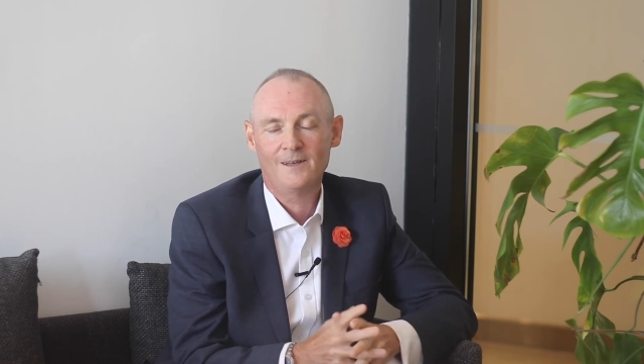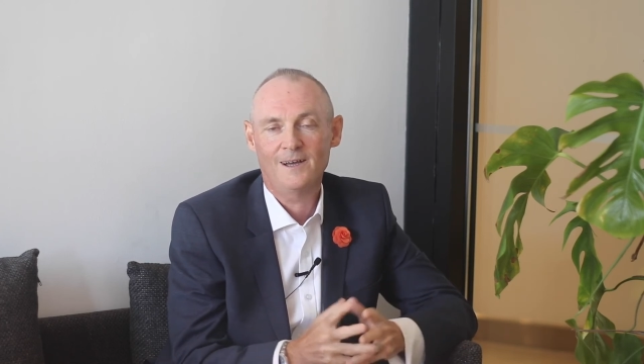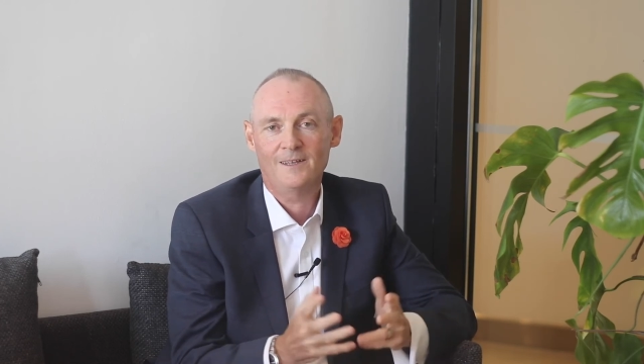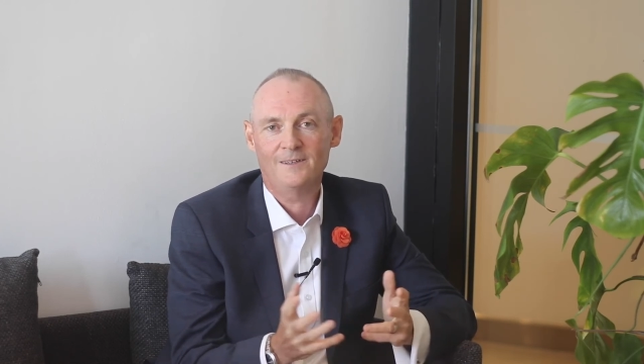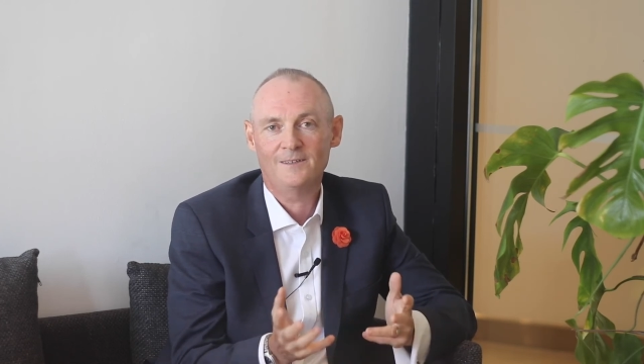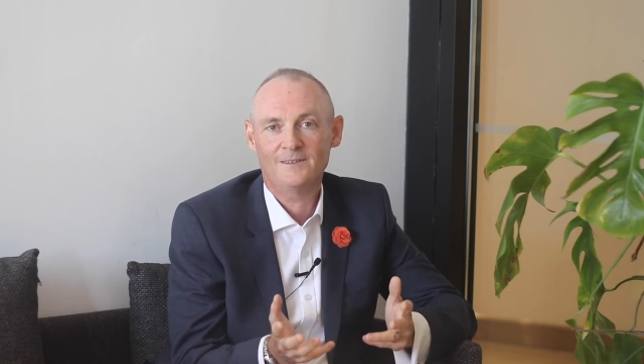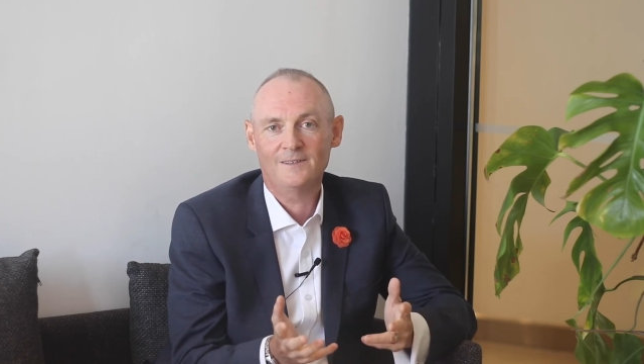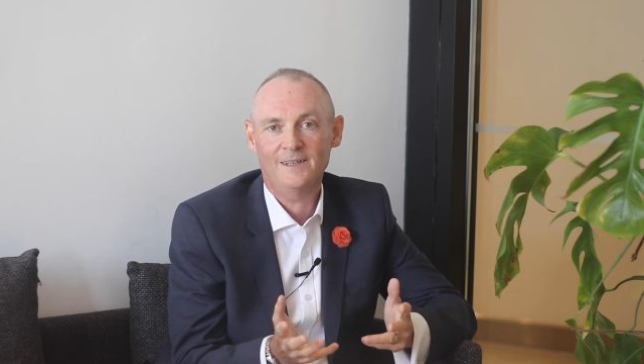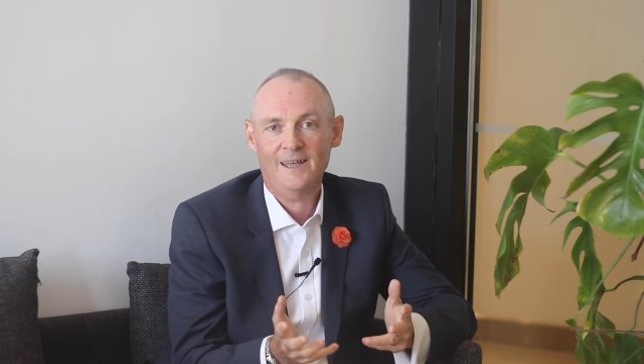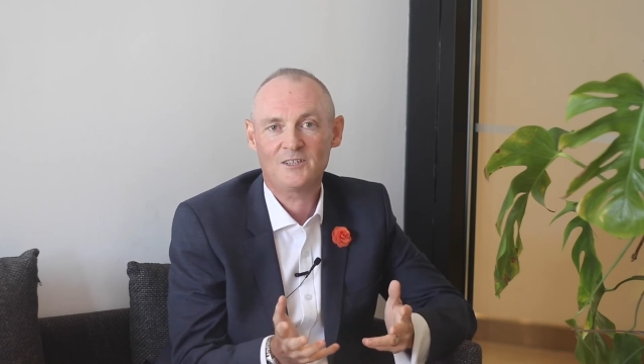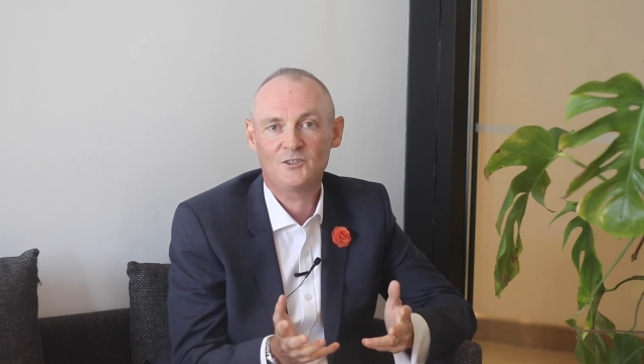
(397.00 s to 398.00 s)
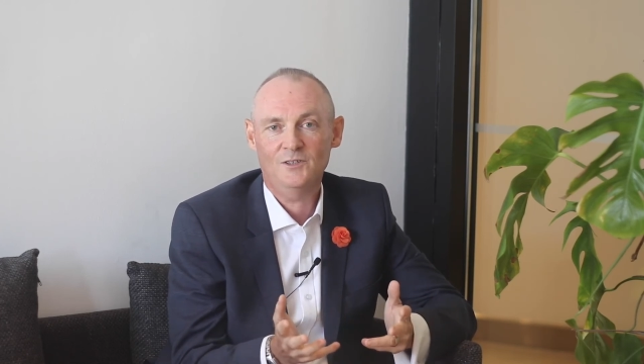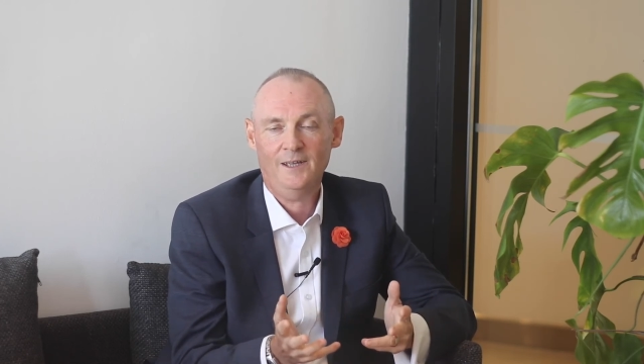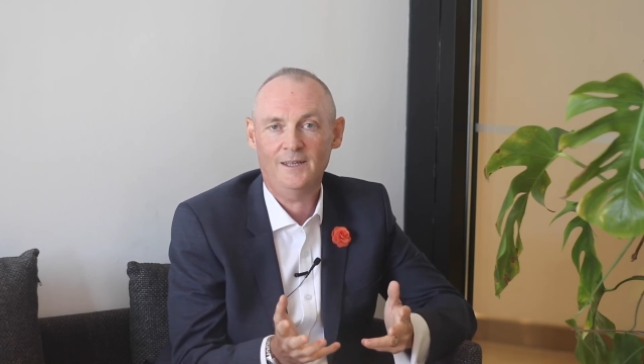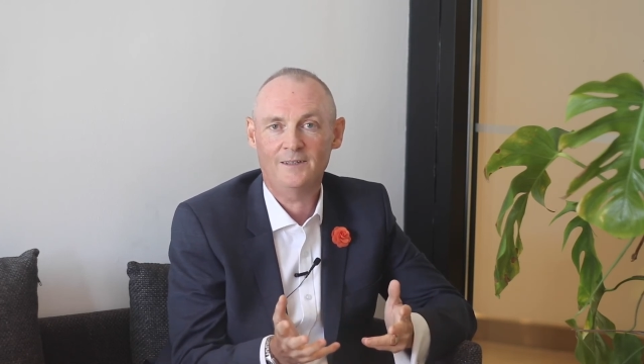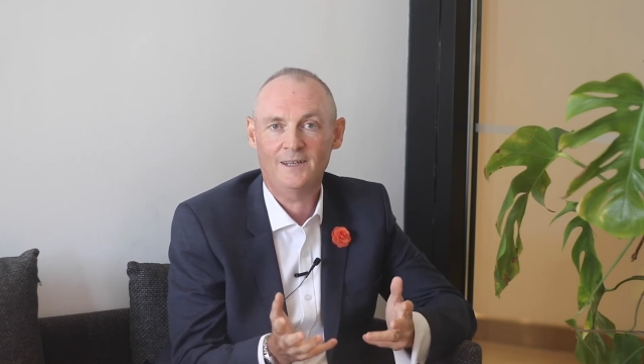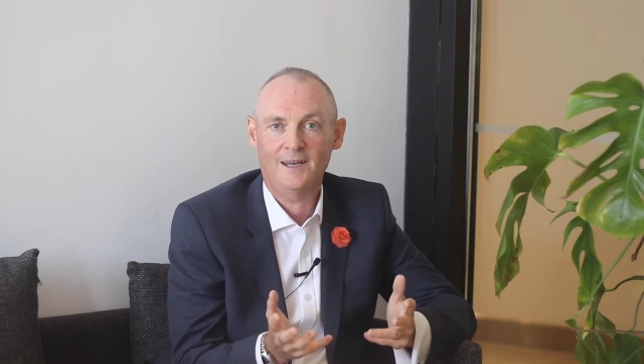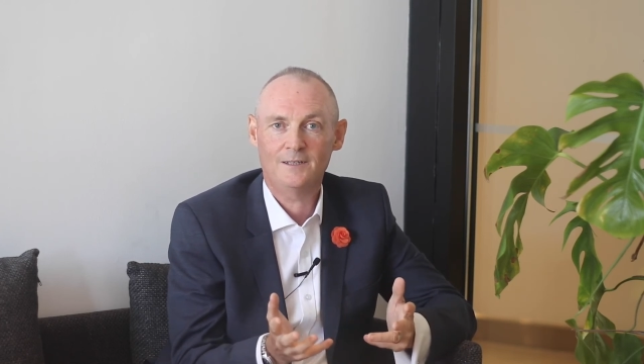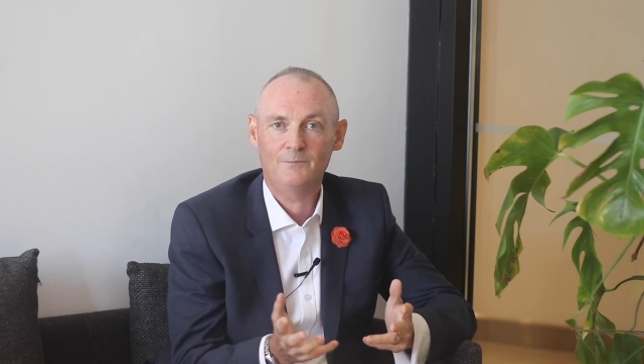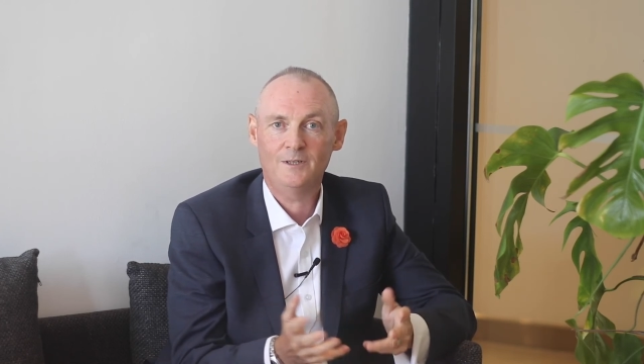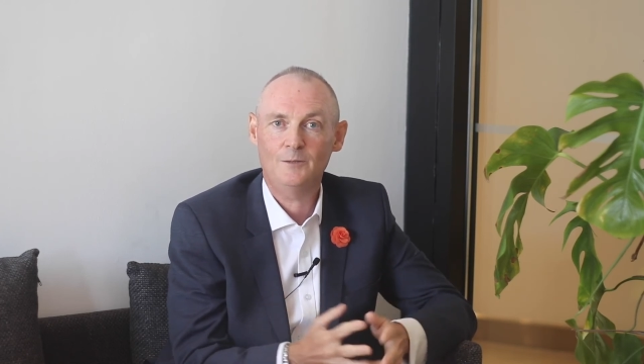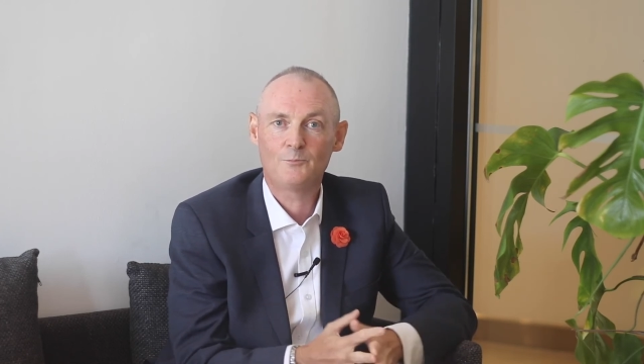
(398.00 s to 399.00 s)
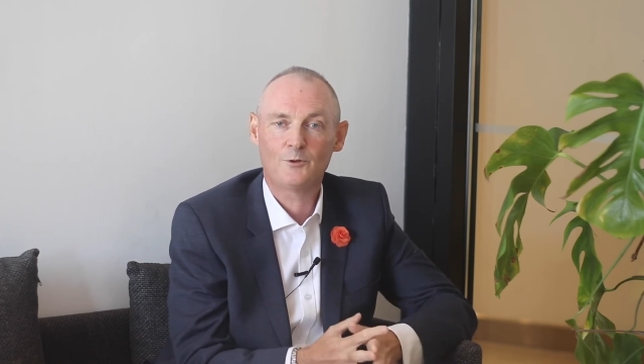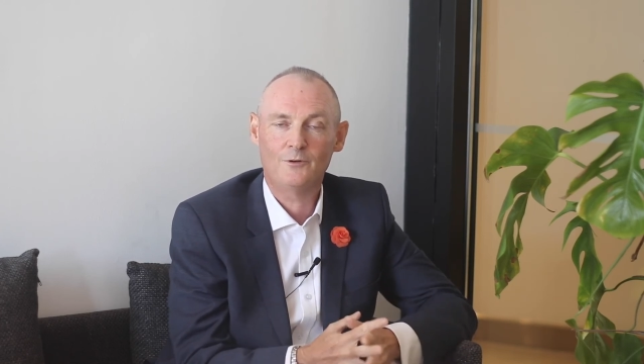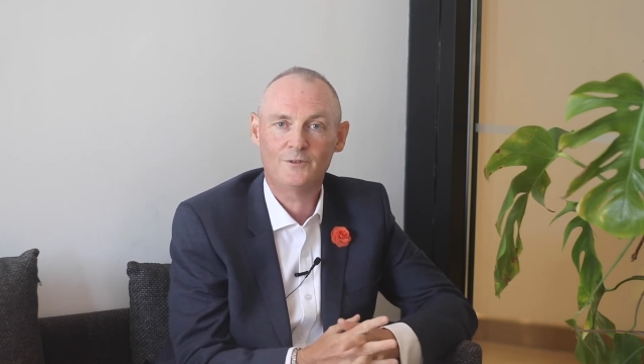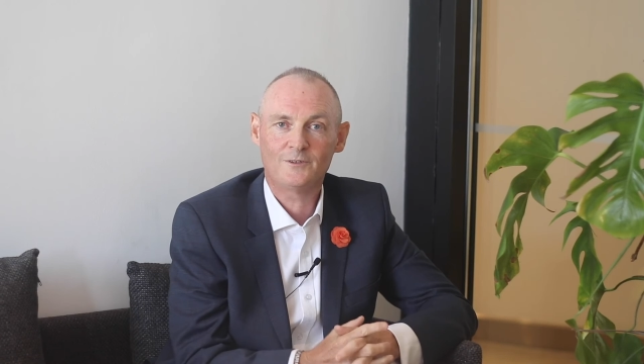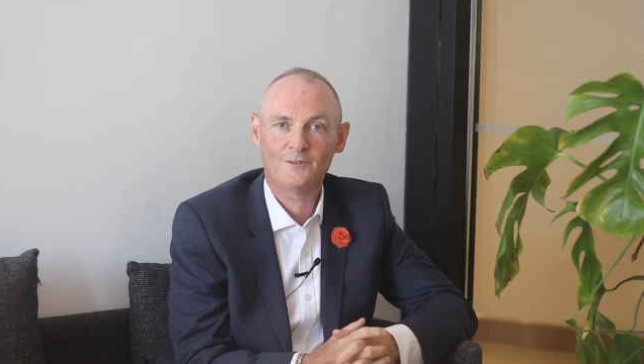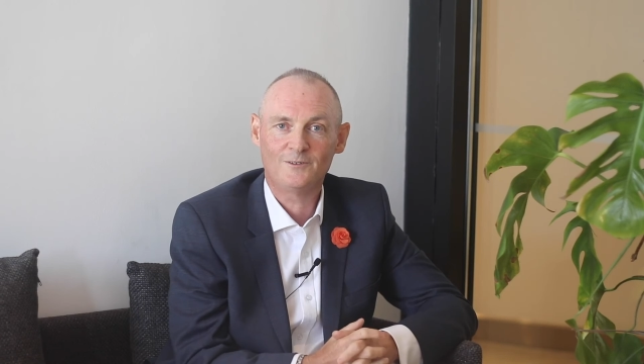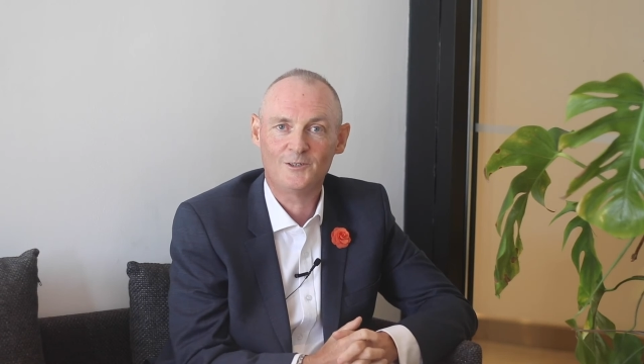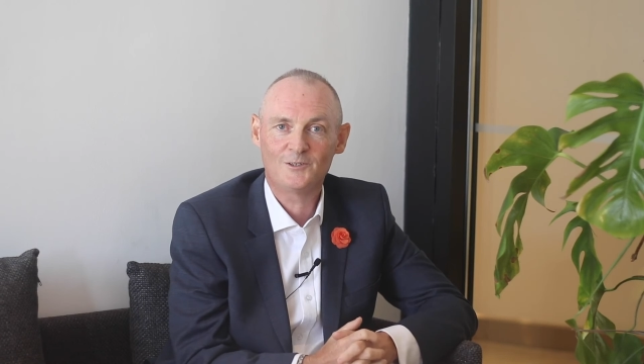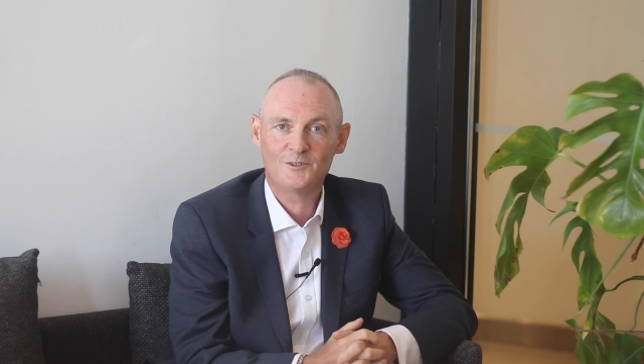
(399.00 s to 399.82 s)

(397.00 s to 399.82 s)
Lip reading: And the next day they had a mini profit and loss